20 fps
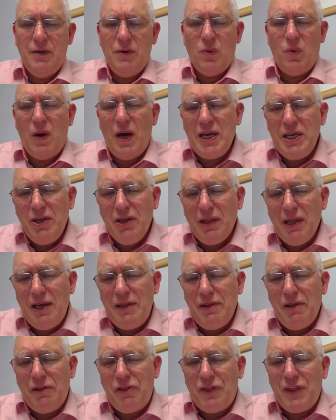Why you
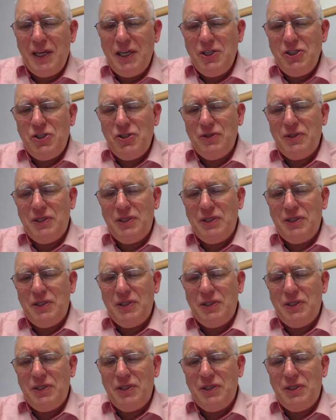let the things you